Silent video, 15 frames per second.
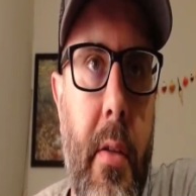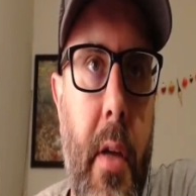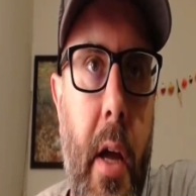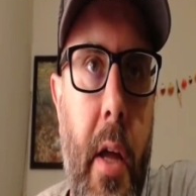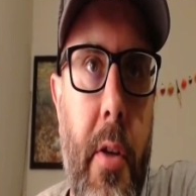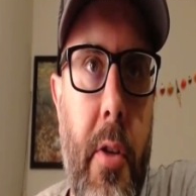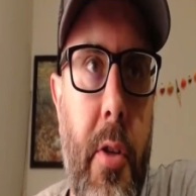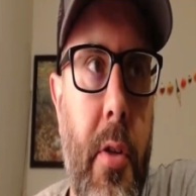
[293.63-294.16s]

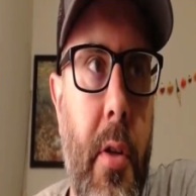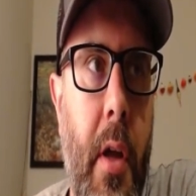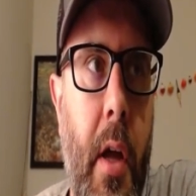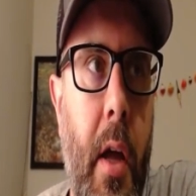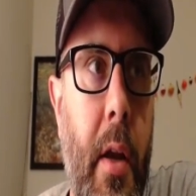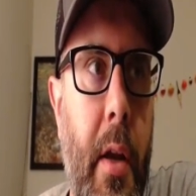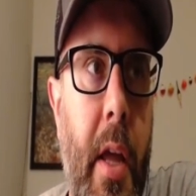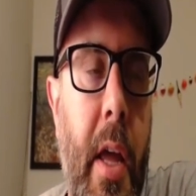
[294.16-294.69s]
touched
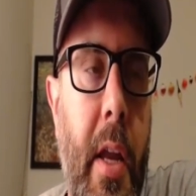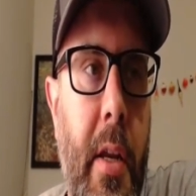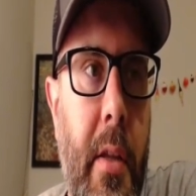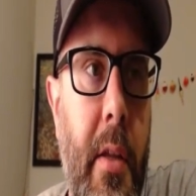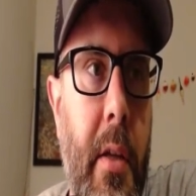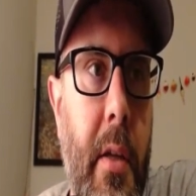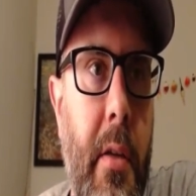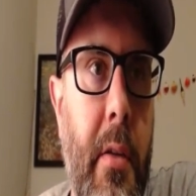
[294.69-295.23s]
on
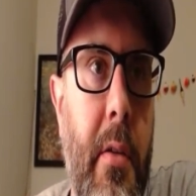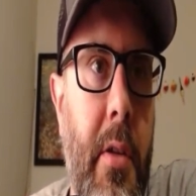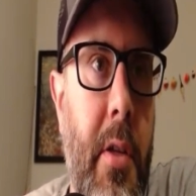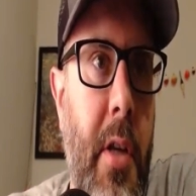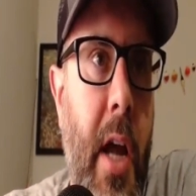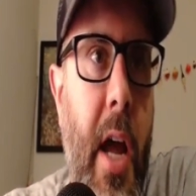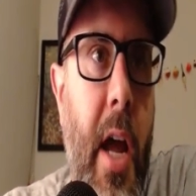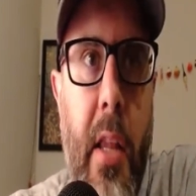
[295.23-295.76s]
anything
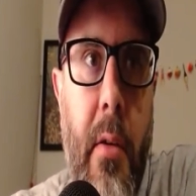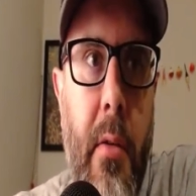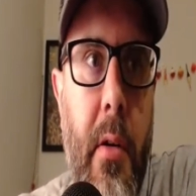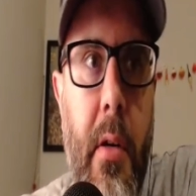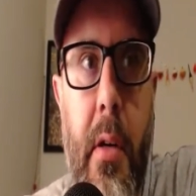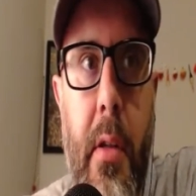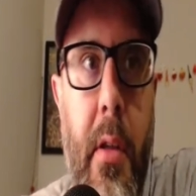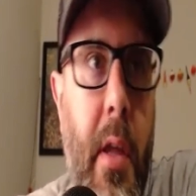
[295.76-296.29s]

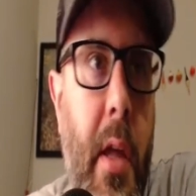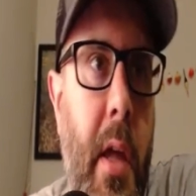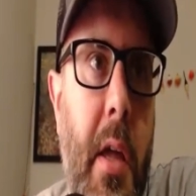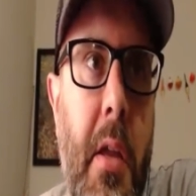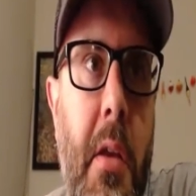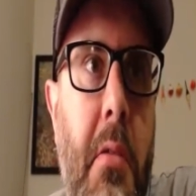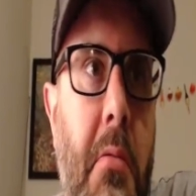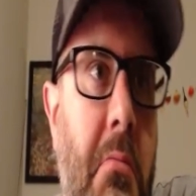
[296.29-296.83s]
shallower
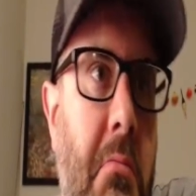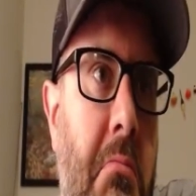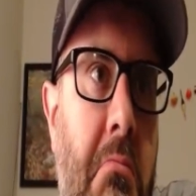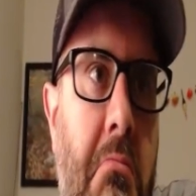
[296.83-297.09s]
than